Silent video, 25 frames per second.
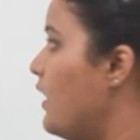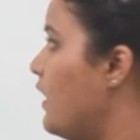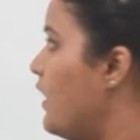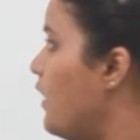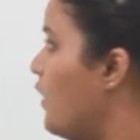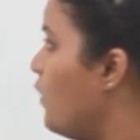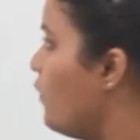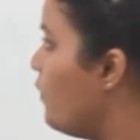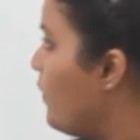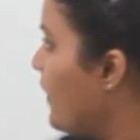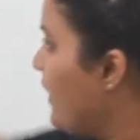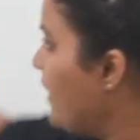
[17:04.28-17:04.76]

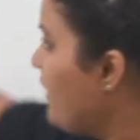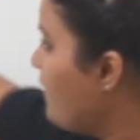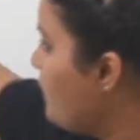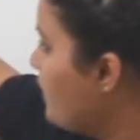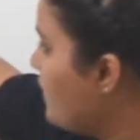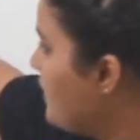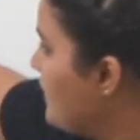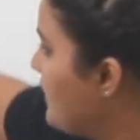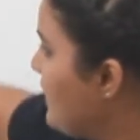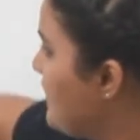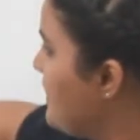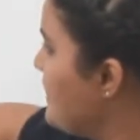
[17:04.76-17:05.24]

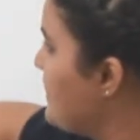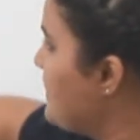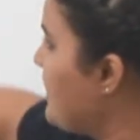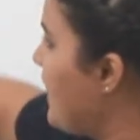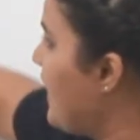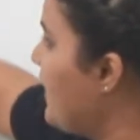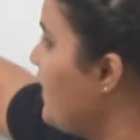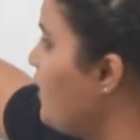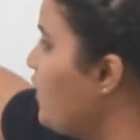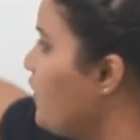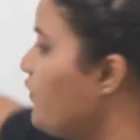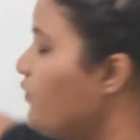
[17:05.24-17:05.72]
Whenever these
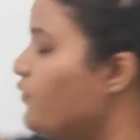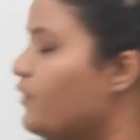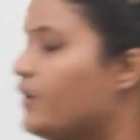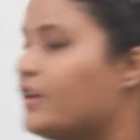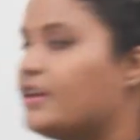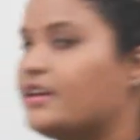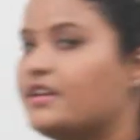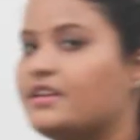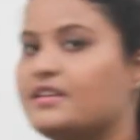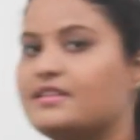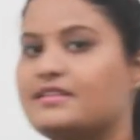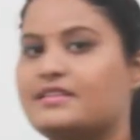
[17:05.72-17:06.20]
kind of
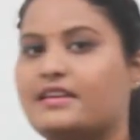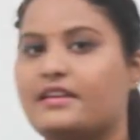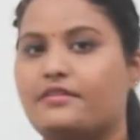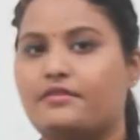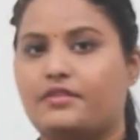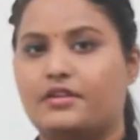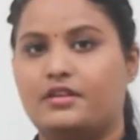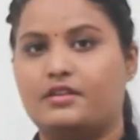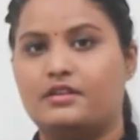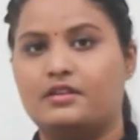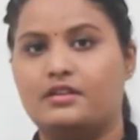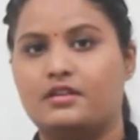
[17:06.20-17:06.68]
figure is
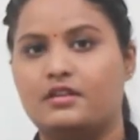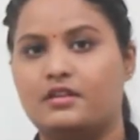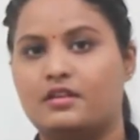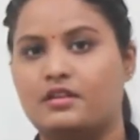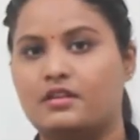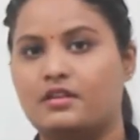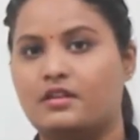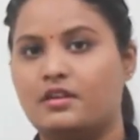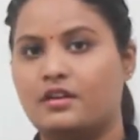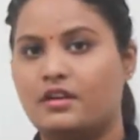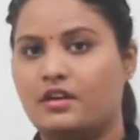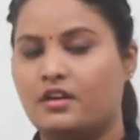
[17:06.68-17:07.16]
given,
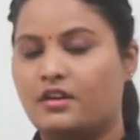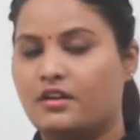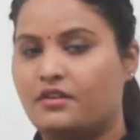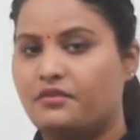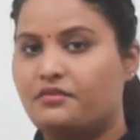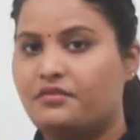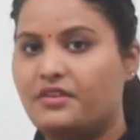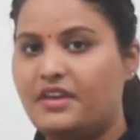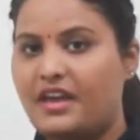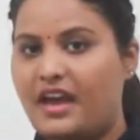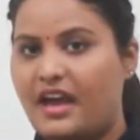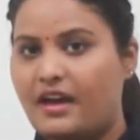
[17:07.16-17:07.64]

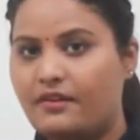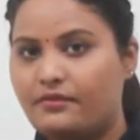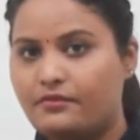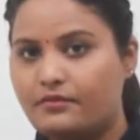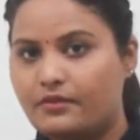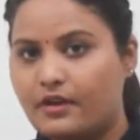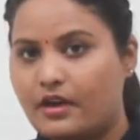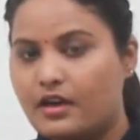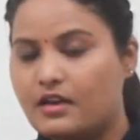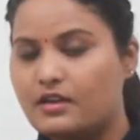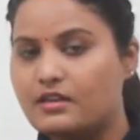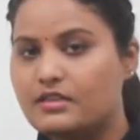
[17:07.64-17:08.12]
we
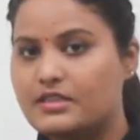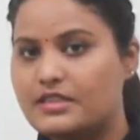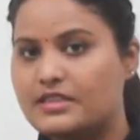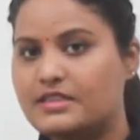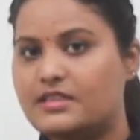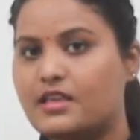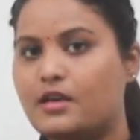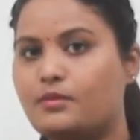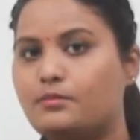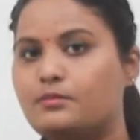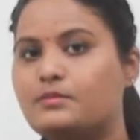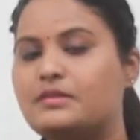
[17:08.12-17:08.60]
have
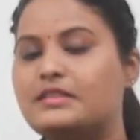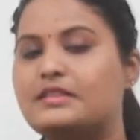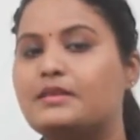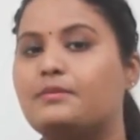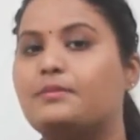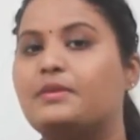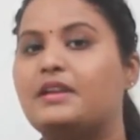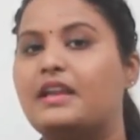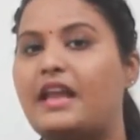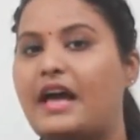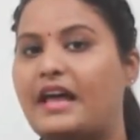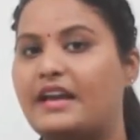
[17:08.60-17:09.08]
some
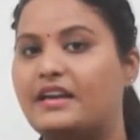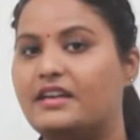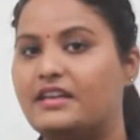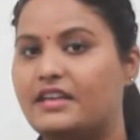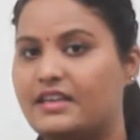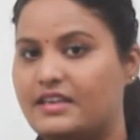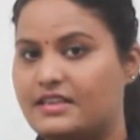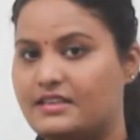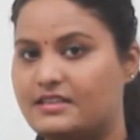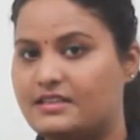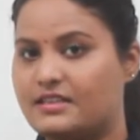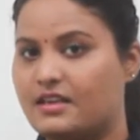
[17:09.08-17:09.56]

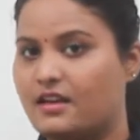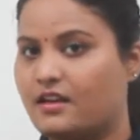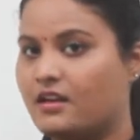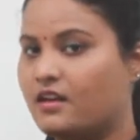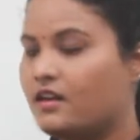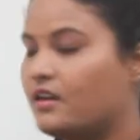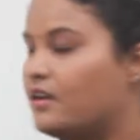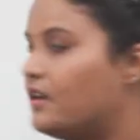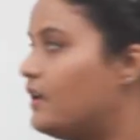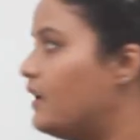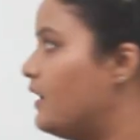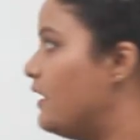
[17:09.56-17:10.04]
similarities,
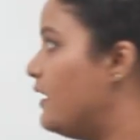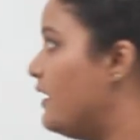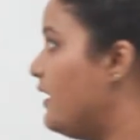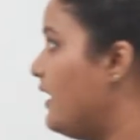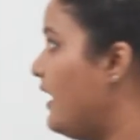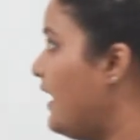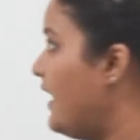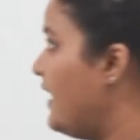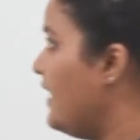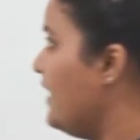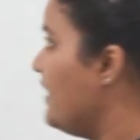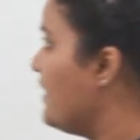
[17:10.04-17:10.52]

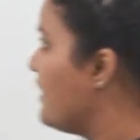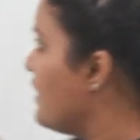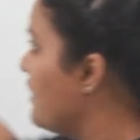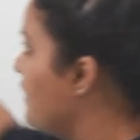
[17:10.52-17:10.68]
like